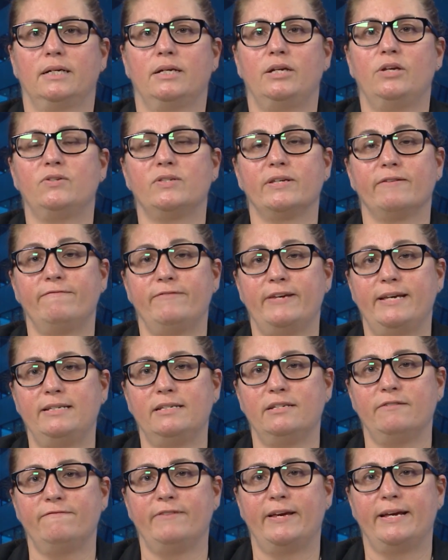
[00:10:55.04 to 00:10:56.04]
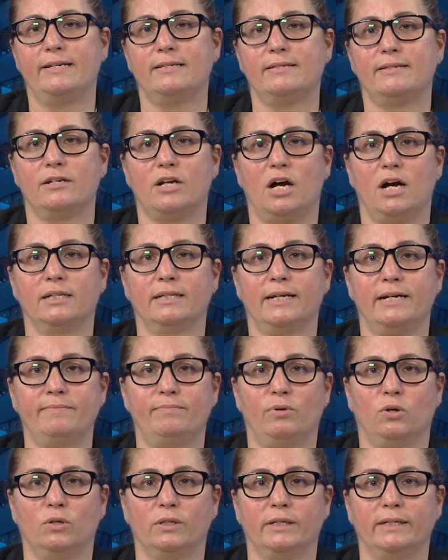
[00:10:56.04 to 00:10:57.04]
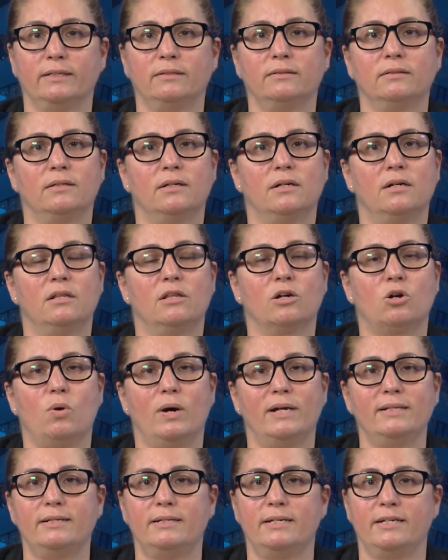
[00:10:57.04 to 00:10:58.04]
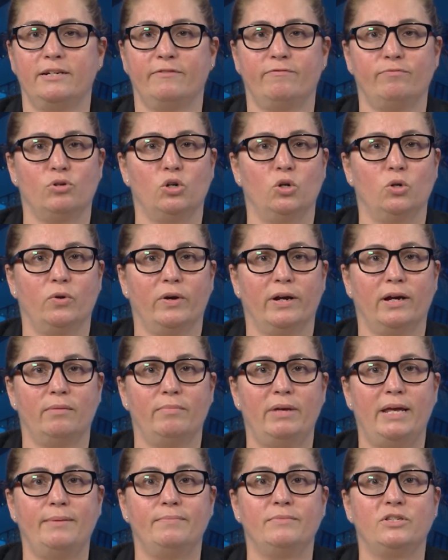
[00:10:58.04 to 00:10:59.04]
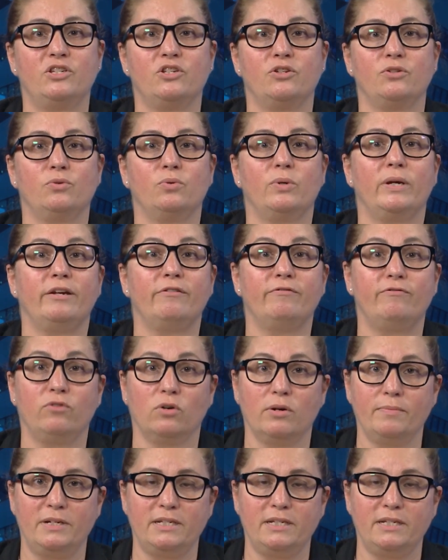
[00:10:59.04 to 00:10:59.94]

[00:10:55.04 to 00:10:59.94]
Using face-to-face and online polling, the quantitative program aims to inform